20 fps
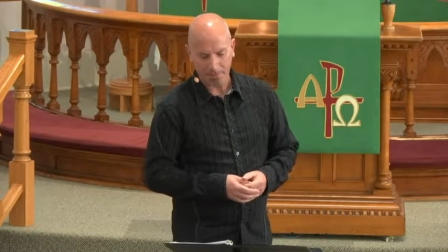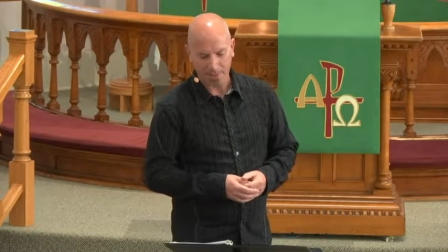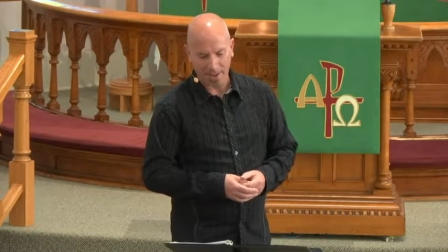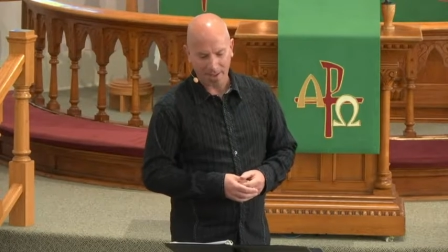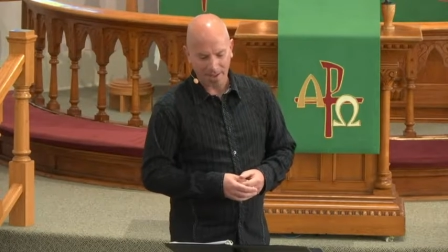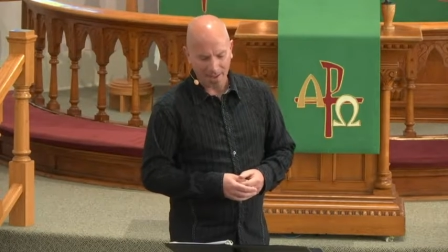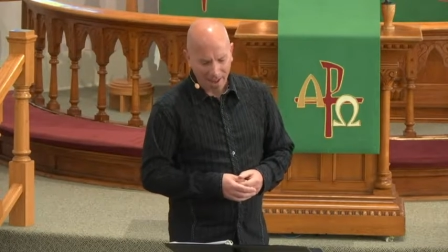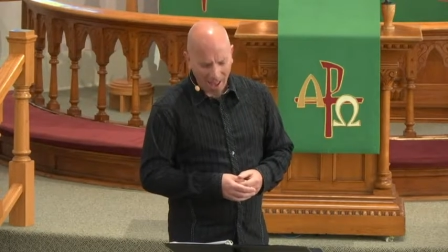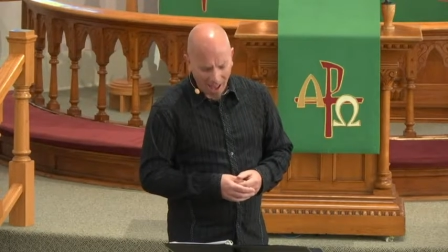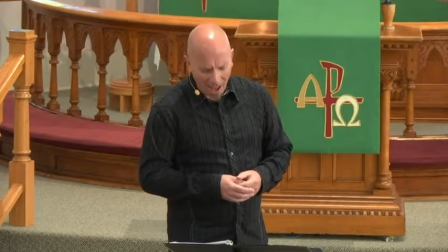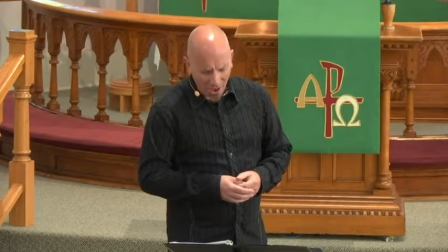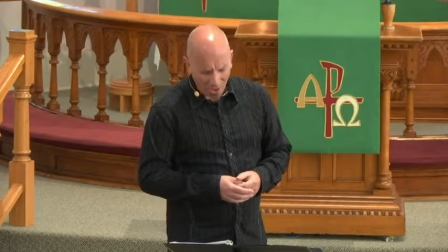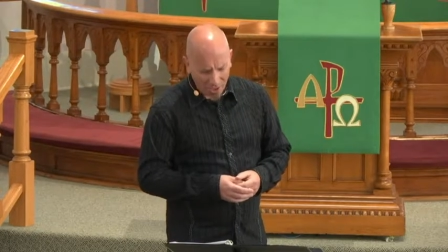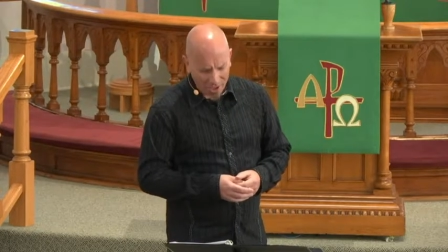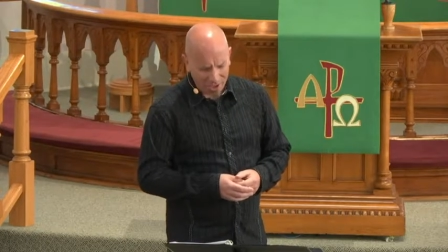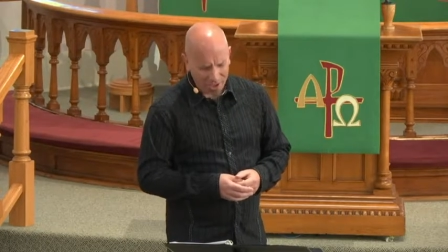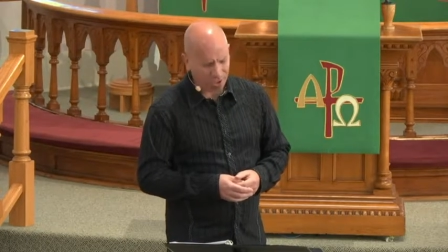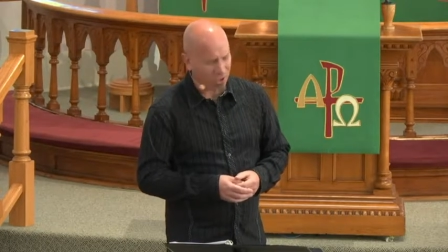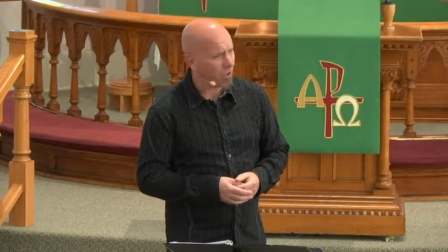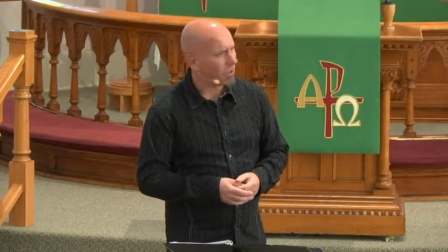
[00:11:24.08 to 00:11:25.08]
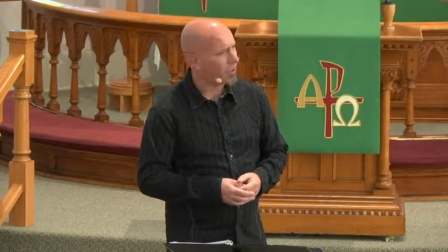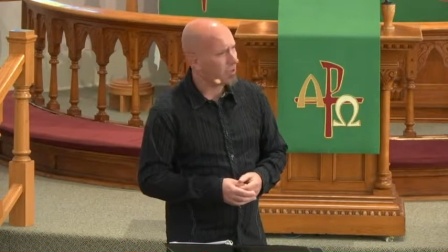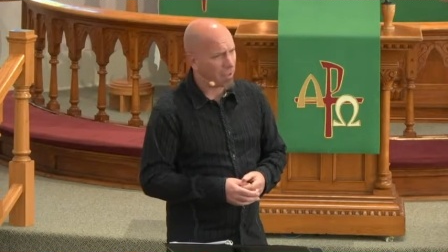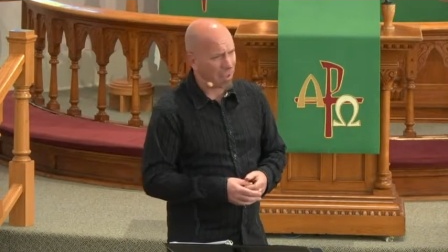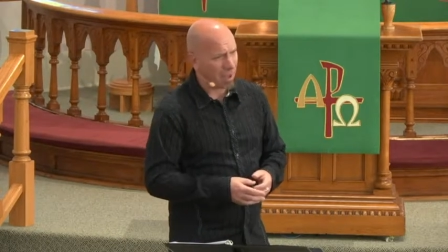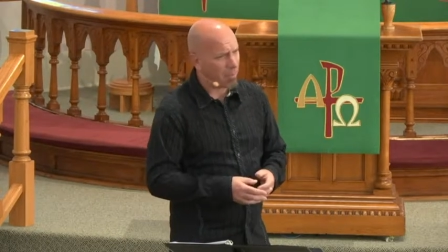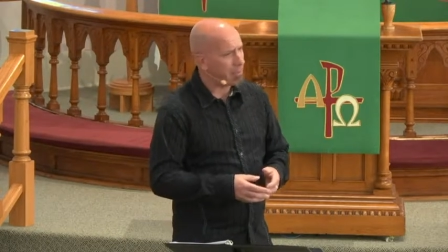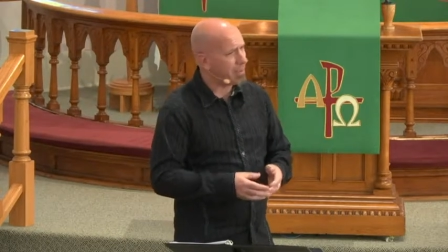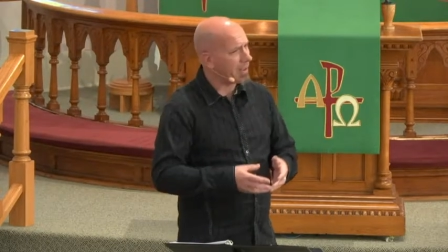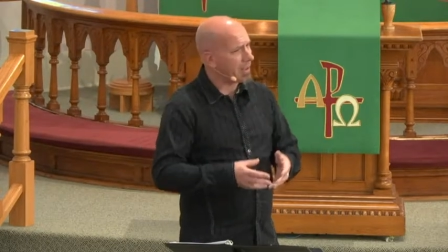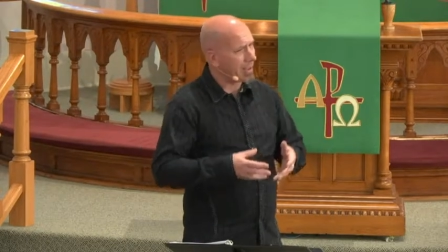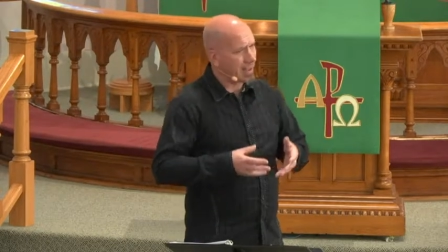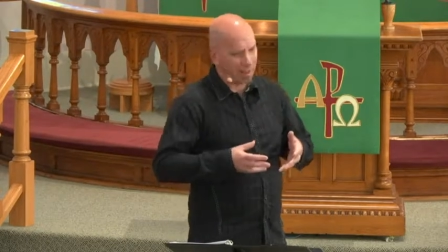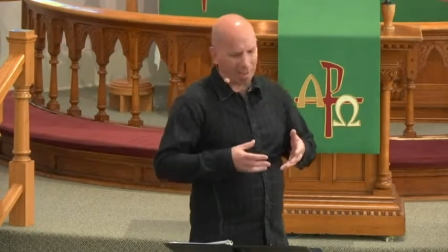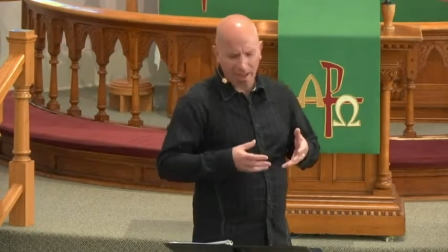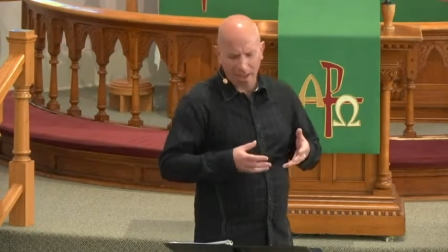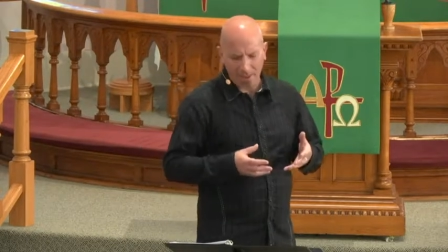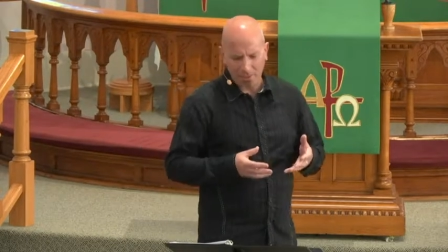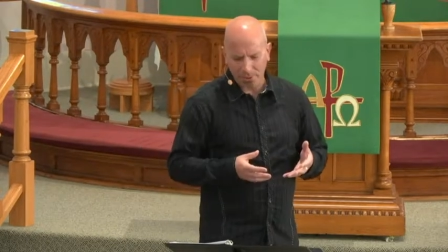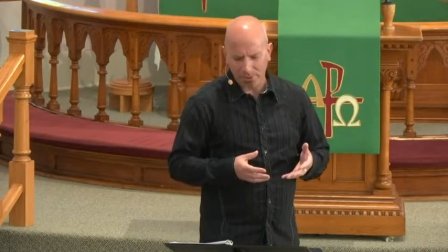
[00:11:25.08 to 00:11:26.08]
And now he shows up and
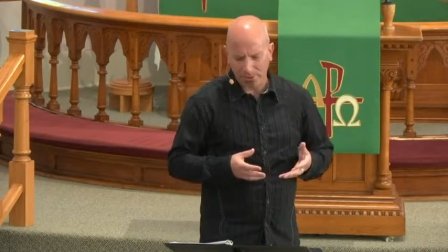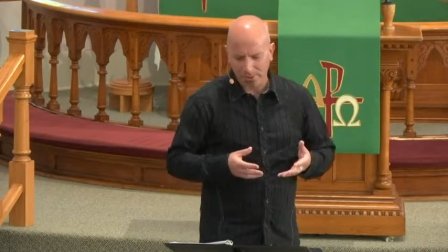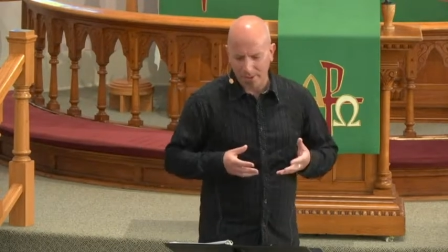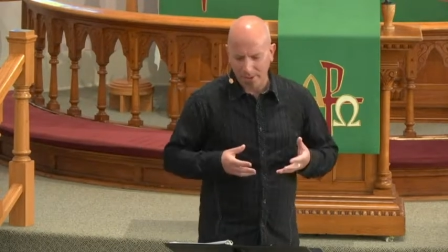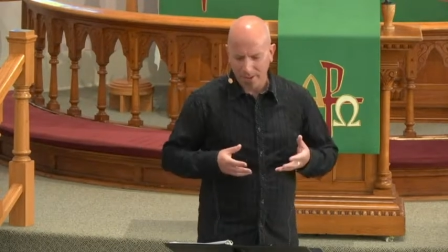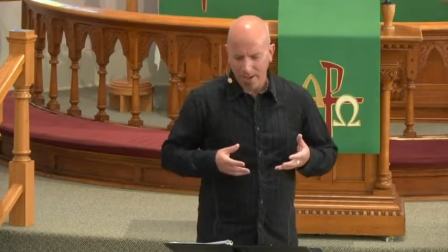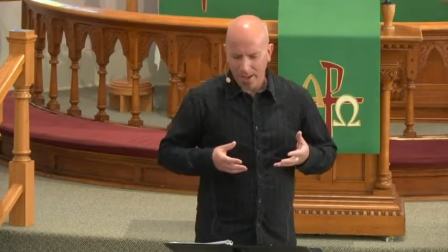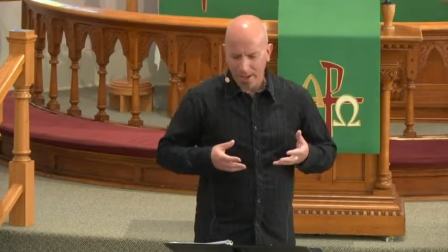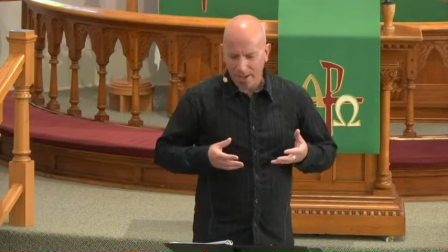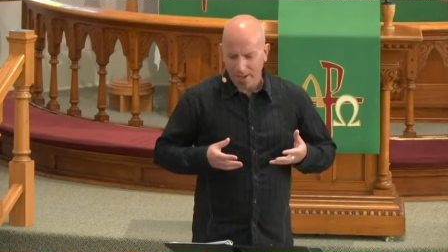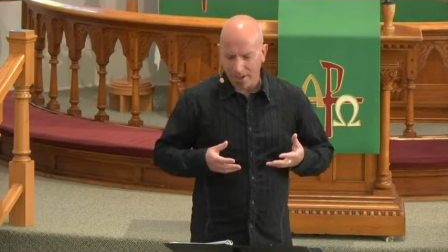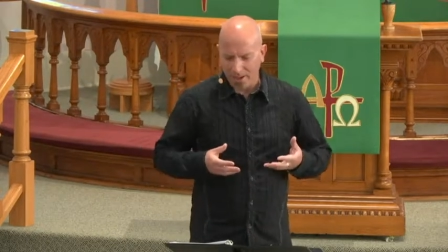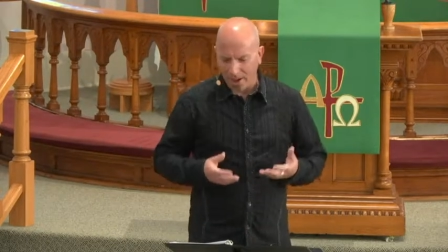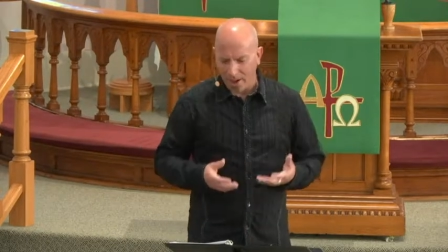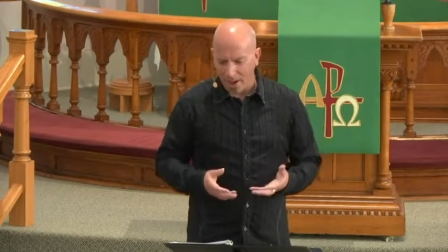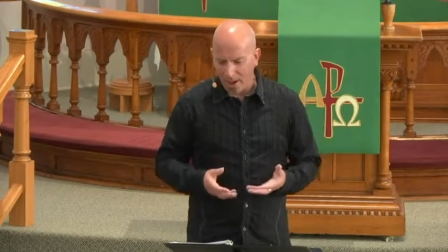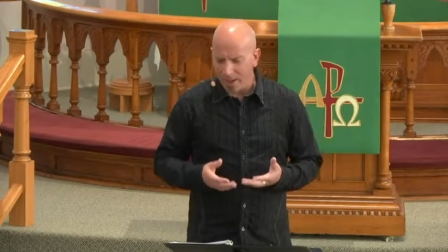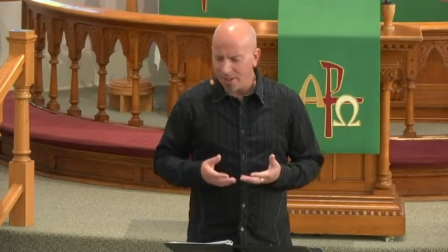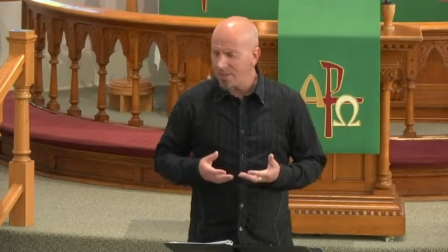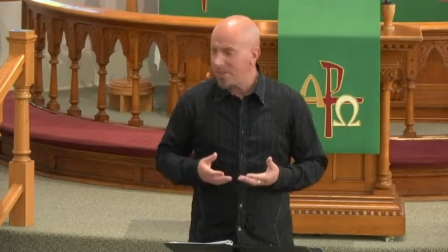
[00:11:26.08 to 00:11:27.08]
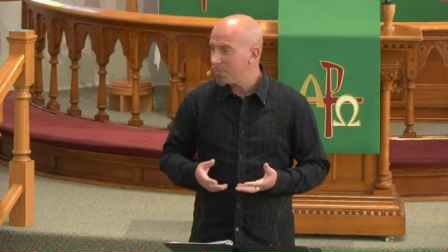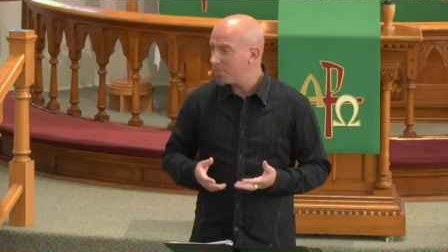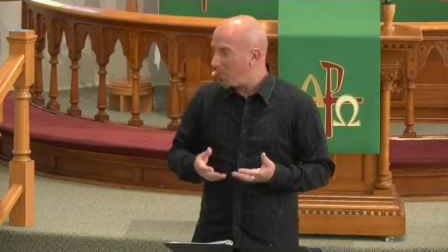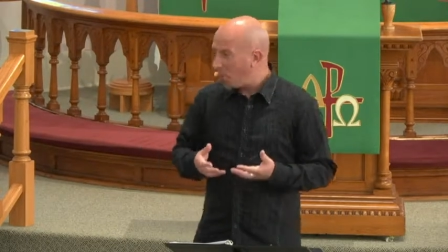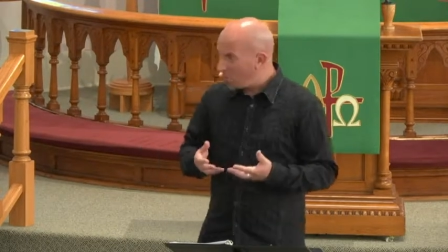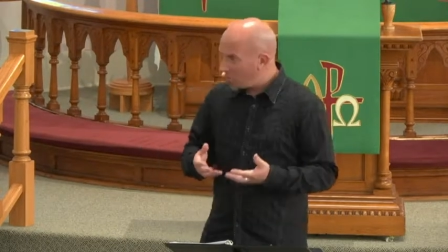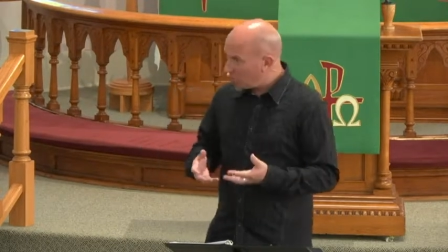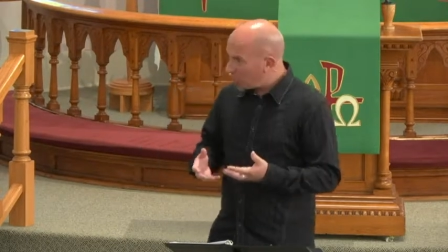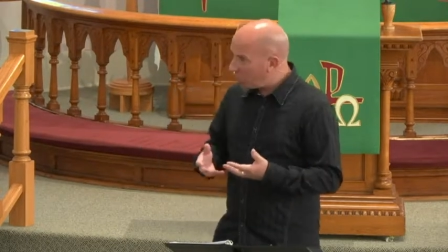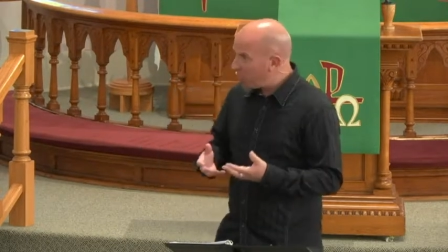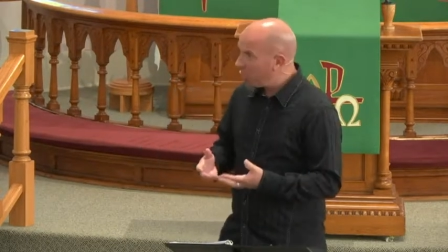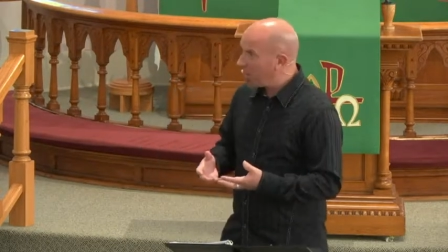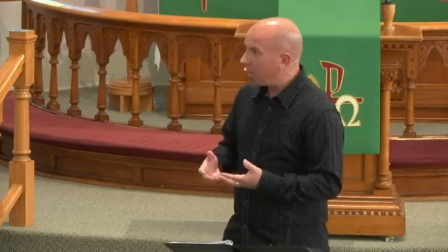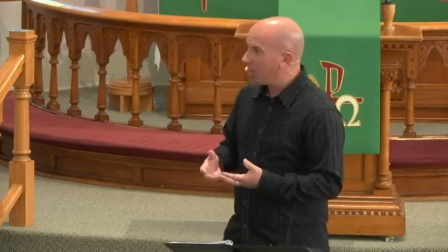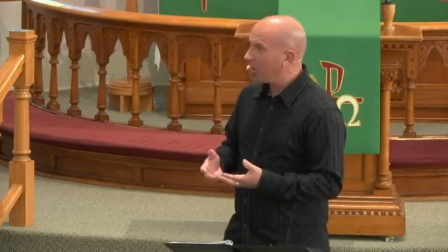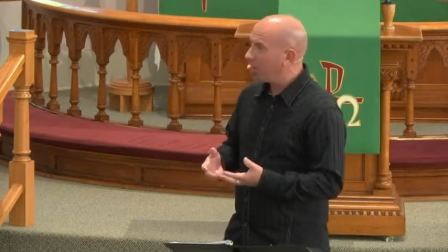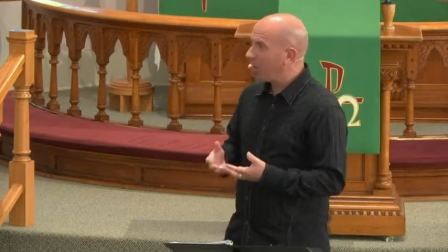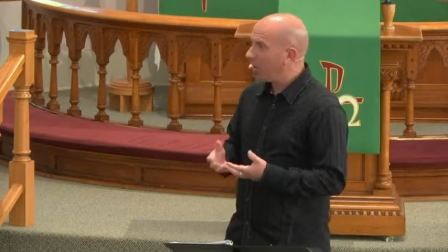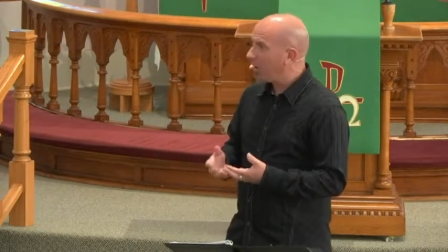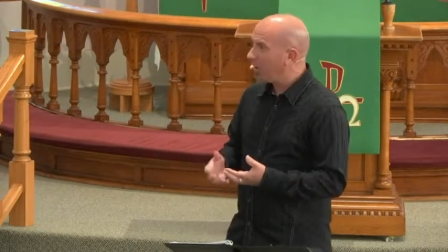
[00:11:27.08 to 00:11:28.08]
claims that God spoke to him in a
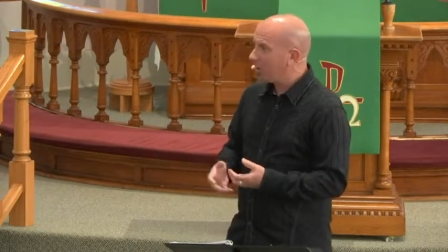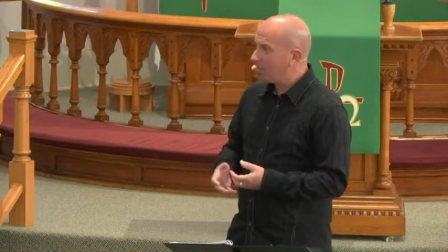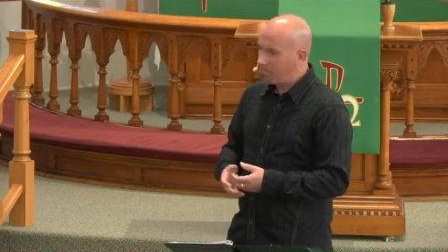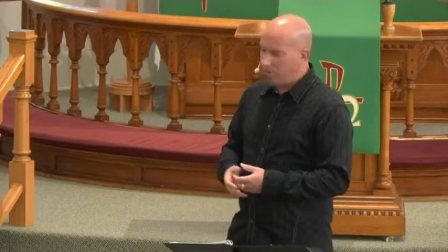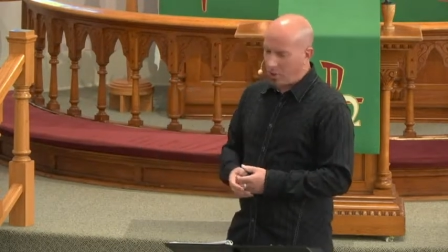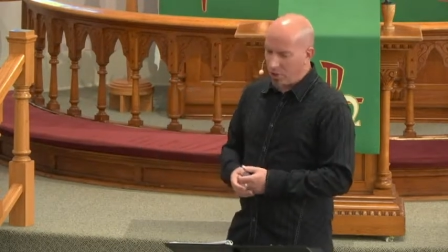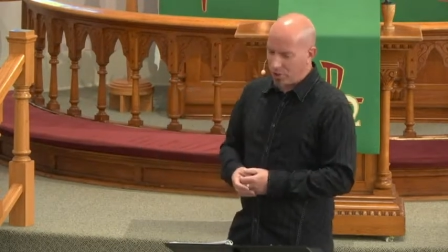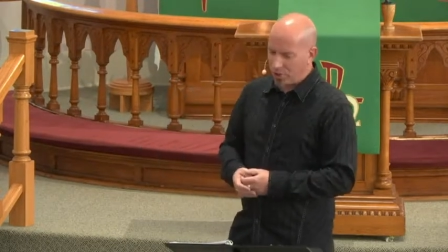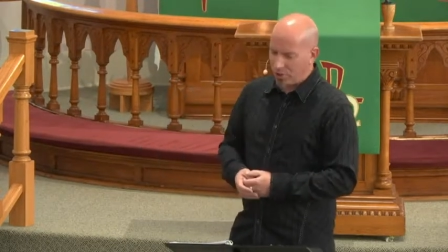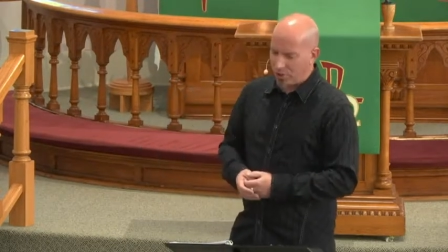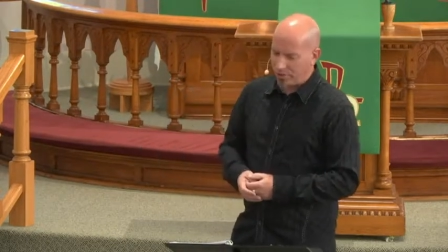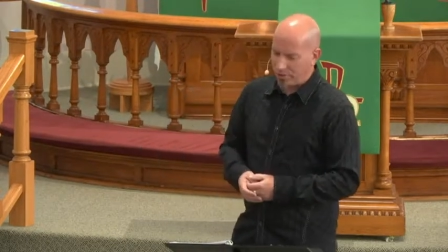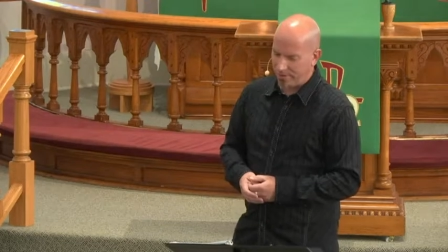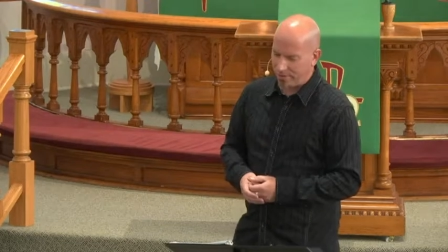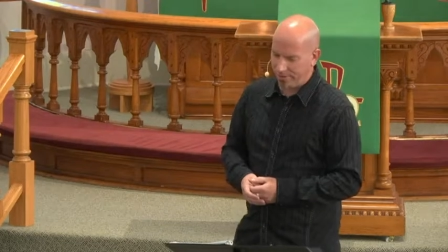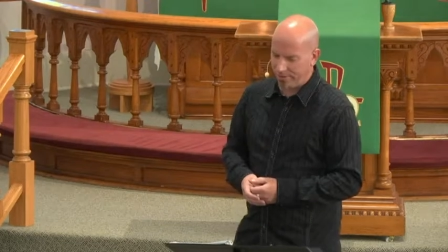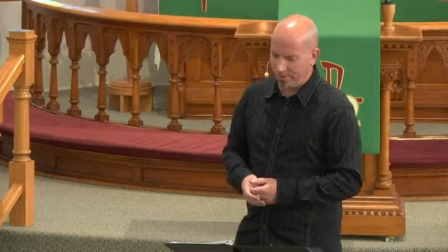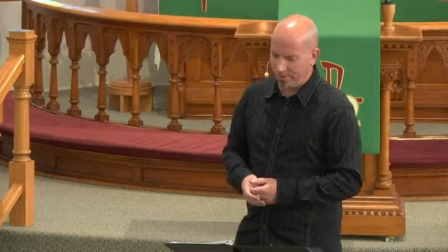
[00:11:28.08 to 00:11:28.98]
burning bush.